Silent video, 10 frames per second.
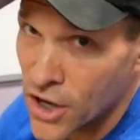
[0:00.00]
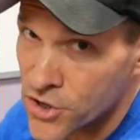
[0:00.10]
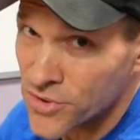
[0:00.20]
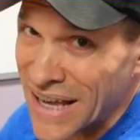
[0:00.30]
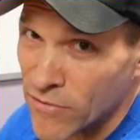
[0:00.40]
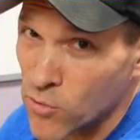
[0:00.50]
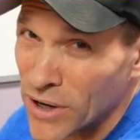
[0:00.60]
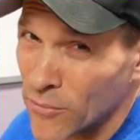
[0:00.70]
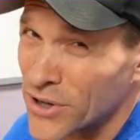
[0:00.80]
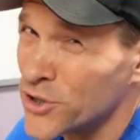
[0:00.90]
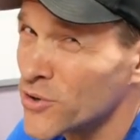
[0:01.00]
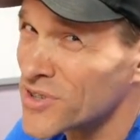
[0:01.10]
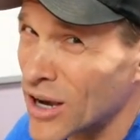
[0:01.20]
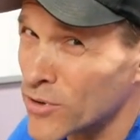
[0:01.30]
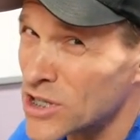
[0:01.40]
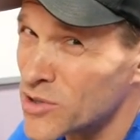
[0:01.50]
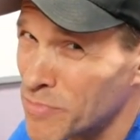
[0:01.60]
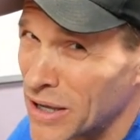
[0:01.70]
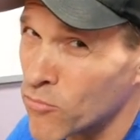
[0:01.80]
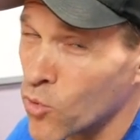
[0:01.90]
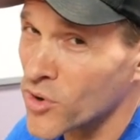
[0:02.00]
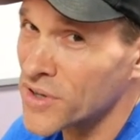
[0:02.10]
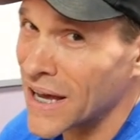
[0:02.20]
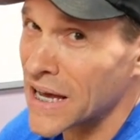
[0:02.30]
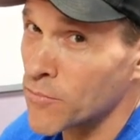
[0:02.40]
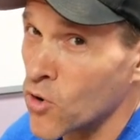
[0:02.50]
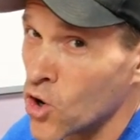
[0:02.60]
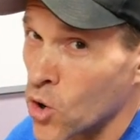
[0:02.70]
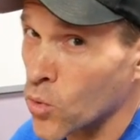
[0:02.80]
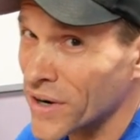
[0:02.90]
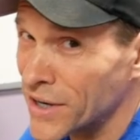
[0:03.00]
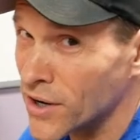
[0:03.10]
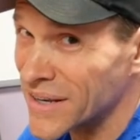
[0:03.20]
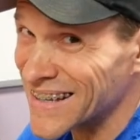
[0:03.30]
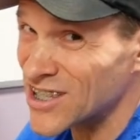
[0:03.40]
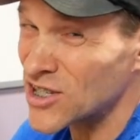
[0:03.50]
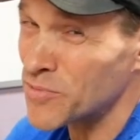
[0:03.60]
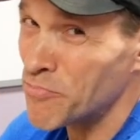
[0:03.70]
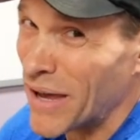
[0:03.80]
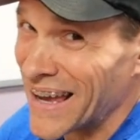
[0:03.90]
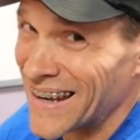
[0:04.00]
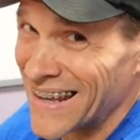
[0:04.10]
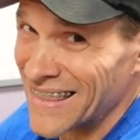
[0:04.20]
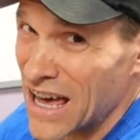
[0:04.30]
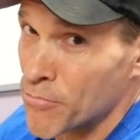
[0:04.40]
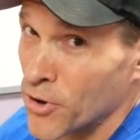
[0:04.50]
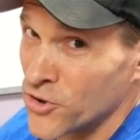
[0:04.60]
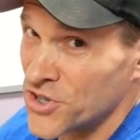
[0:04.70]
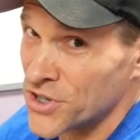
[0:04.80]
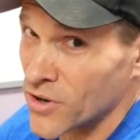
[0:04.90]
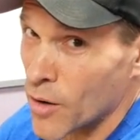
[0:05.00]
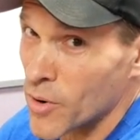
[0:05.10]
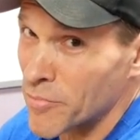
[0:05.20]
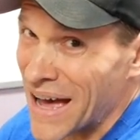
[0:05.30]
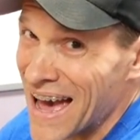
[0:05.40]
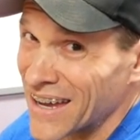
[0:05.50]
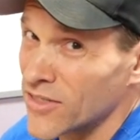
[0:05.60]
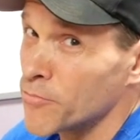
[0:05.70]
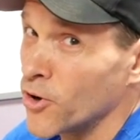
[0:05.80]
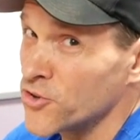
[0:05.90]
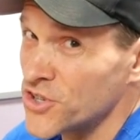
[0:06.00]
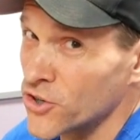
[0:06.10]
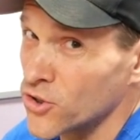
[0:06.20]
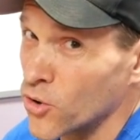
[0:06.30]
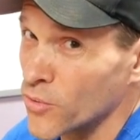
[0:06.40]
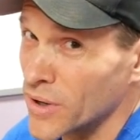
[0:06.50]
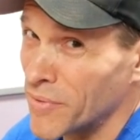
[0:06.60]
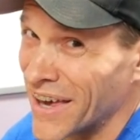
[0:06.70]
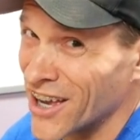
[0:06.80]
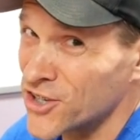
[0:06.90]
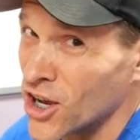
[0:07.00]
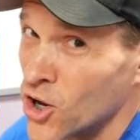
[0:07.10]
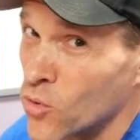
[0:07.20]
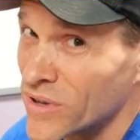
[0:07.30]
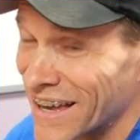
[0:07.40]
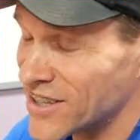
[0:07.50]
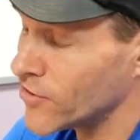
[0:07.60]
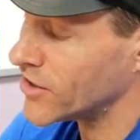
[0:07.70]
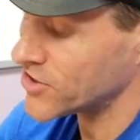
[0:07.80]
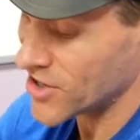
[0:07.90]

So David, what I would do is I would spend more time working on expanding that posterior upper back and the posterior lower rib cage with activities